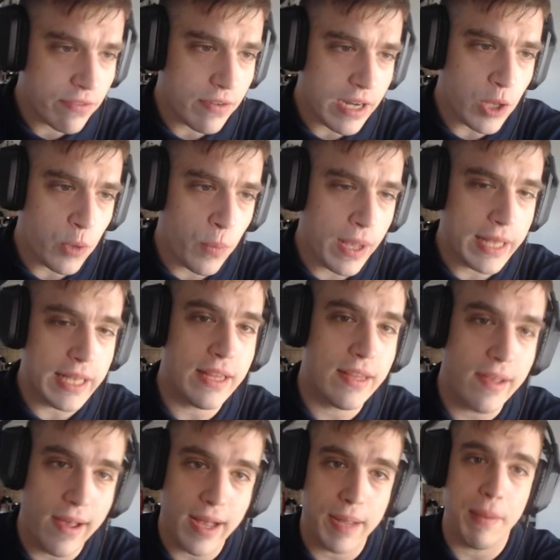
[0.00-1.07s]
real quickly
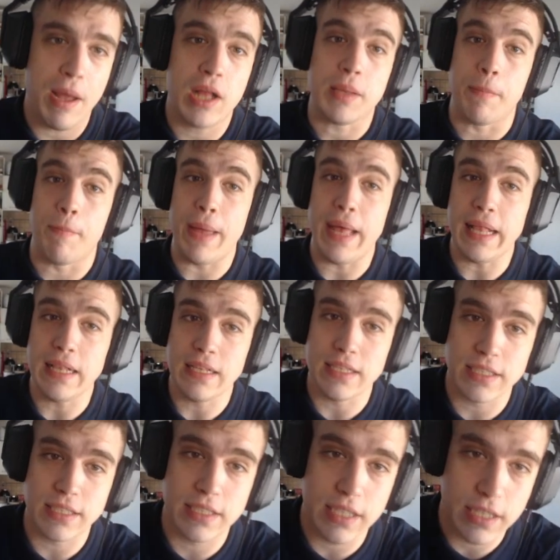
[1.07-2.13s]
talk about
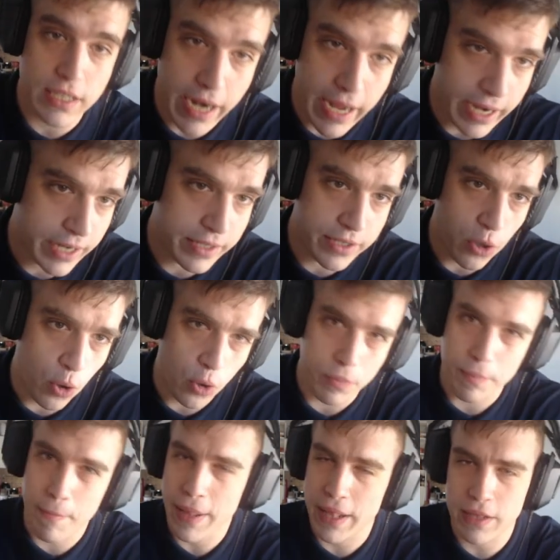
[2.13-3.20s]
Belz the Reckoner, or
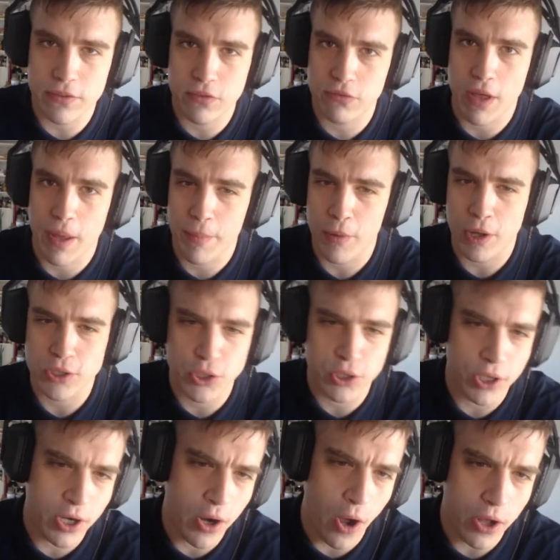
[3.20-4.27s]
Belz, I'm not
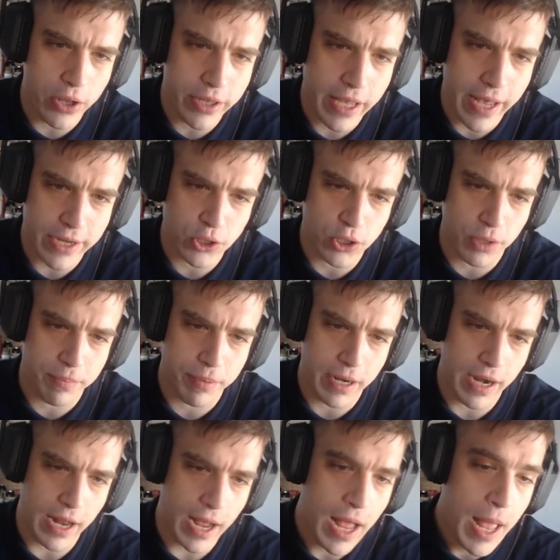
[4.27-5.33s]
sure on the actual
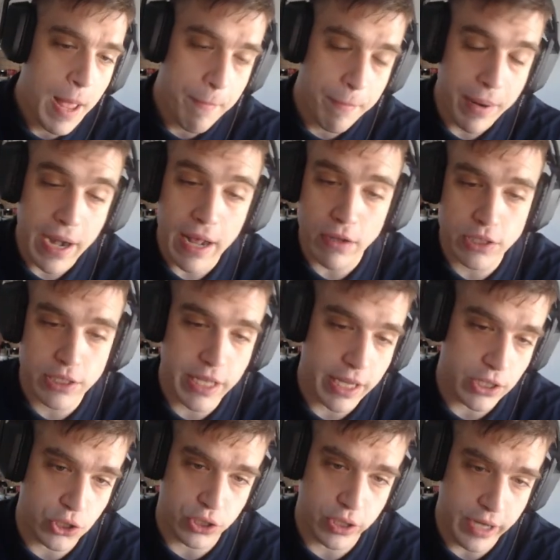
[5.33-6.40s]

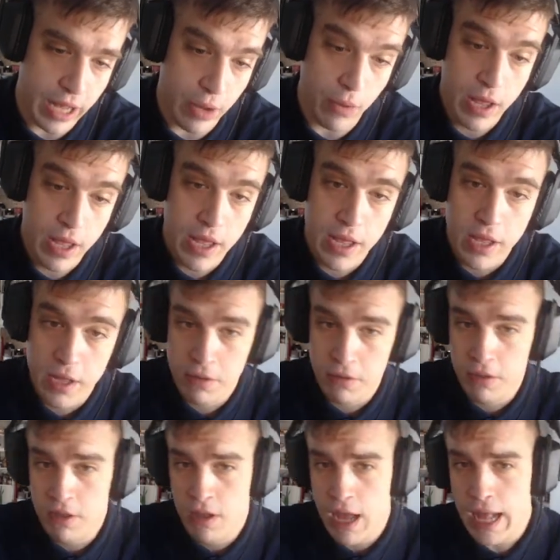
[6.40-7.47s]
pronunciation. Now,
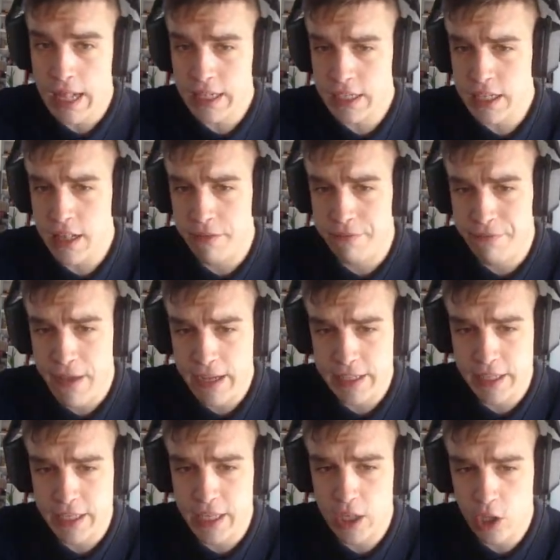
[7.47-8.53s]
other than the fact
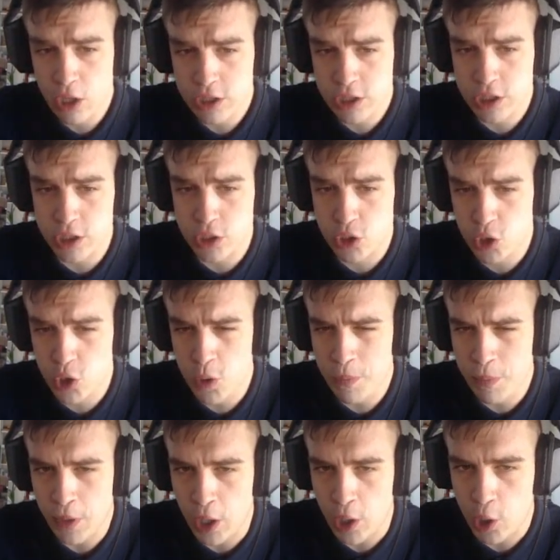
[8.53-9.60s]
that he looks super